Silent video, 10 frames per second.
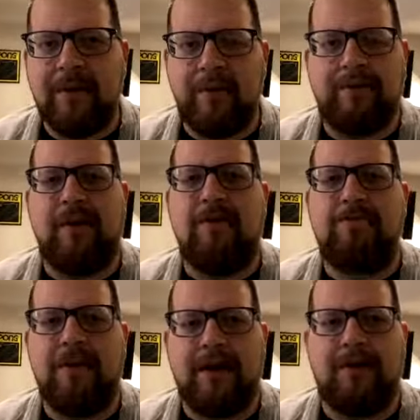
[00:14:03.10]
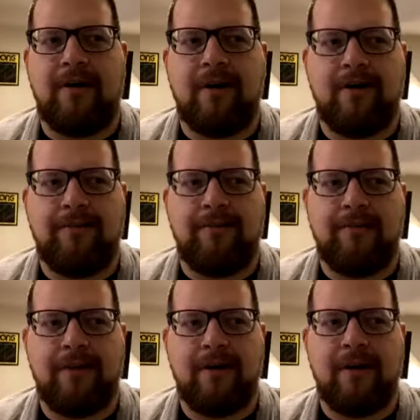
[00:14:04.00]
would probably be better off
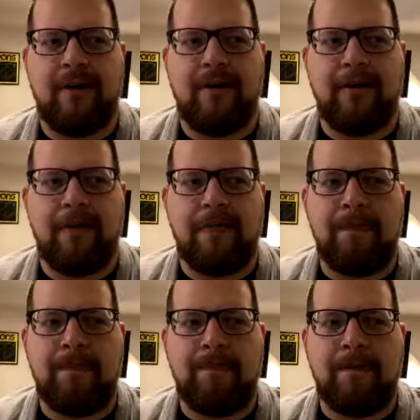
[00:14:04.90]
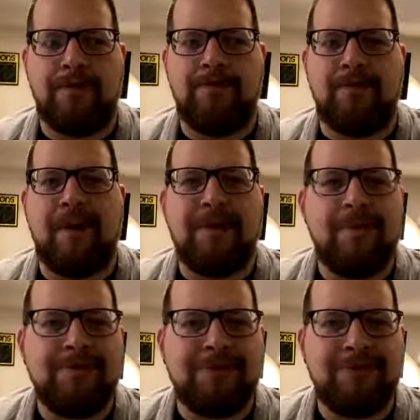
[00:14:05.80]
using my
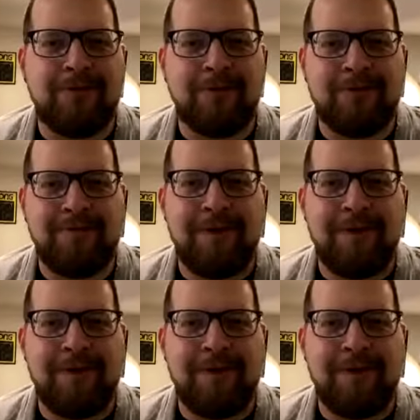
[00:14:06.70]
emotion for,